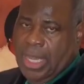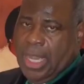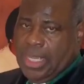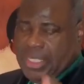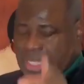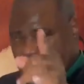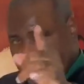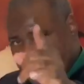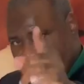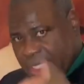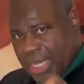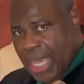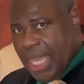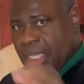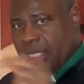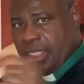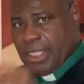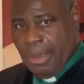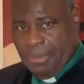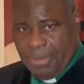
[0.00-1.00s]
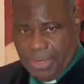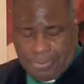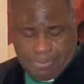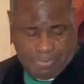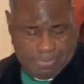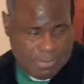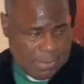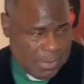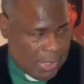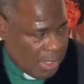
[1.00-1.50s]
I said, let me tell you something.
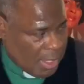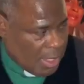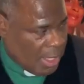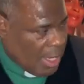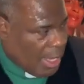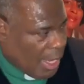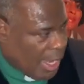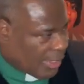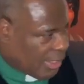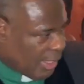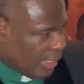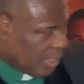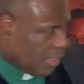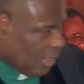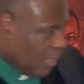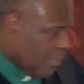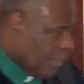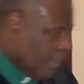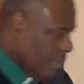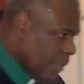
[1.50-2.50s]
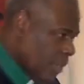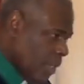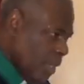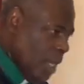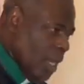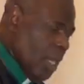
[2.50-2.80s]
I said, see,